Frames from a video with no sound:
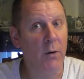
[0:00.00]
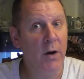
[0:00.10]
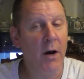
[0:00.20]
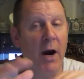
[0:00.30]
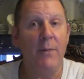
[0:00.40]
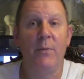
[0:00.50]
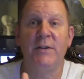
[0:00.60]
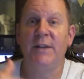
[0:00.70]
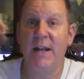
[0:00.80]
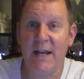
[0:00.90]
All right,
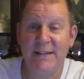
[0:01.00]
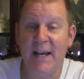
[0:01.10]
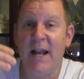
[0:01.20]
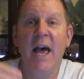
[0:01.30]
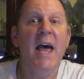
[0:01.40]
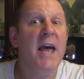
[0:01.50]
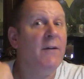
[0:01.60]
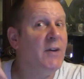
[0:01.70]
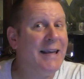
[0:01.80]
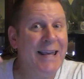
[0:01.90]
plus then I said,
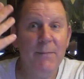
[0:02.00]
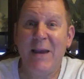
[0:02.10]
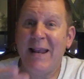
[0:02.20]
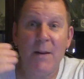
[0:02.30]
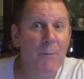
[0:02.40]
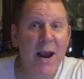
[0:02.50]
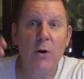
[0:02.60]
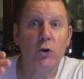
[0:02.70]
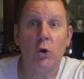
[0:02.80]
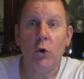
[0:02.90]
if you can keep getting the
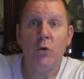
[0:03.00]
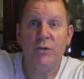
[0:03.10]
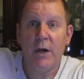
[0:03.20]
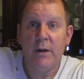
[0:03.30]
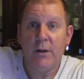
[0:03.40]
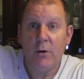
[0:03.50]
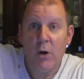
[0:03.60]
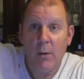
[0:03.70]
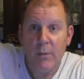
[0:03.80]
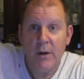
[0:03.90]
Bears to lose, their their
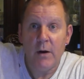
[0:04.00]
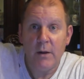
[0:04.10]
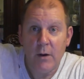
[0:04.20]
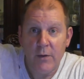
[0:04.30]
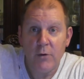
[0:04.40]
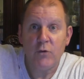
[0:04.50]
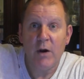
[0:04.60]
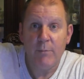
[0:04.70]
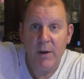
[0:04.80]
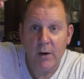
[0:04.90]
no, their you know their
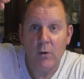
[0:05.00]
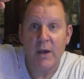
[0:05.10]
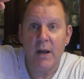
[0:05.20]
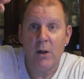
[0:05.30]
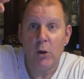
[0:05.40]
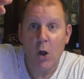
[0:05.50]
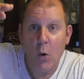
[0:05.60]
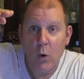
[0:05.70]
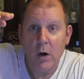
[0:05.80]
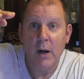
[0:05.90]
draft pick will get
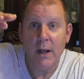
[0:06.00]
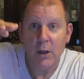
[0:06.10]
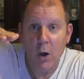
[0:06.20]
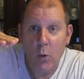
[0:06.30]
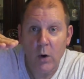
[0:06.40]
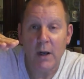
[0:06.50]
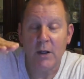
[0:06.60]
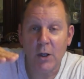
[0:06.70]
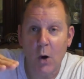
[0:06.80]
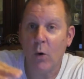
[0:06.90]
lower and lower
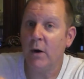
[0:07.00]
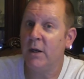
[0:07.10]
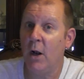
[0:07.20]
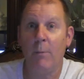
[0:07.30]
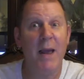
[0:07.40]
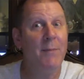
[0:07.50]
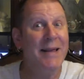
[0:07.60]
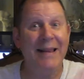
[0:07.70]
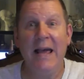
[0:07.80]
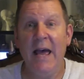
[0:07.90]
and lower. Now
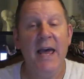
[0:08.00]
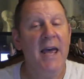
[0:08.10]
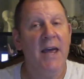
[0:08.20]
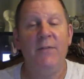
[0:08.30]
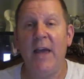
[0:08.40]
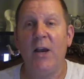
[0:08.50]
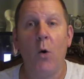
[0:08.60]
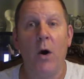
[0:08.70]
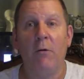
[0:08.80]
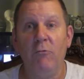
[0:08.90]
maybe if they can
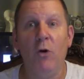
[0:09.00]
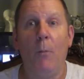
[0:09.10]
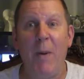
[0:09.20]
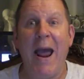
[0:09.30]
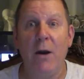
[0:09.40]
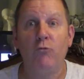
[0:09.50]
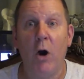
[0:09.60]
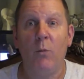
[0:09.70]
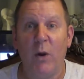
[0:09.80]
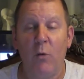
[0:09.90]
go on a real bad
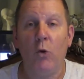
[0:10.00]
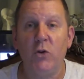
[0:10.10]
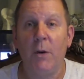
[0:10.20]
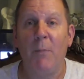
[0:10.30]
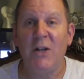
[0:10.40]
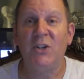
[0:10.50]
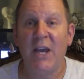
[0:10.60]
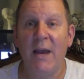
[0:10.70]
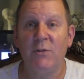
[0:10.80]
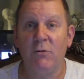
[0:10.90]
run where they lose a bunch of
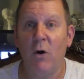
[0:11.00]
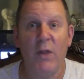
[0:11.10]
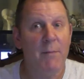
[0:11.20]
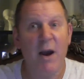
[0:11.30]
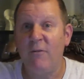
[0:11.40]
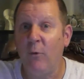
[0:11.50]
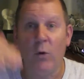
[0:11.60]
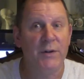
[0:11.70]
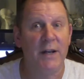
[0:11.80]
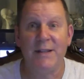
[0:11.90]
games in a row, they might
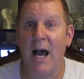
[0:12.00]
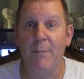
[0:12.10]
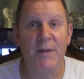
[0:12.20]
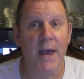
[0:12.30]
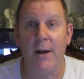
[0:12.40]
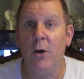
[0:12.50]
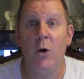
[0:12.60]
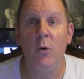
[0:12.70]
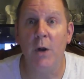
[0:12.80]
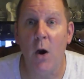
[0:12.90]
fall into the top ten.
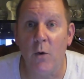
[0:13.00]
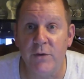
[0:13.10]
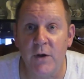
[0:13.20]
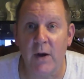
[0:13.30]
Who knows?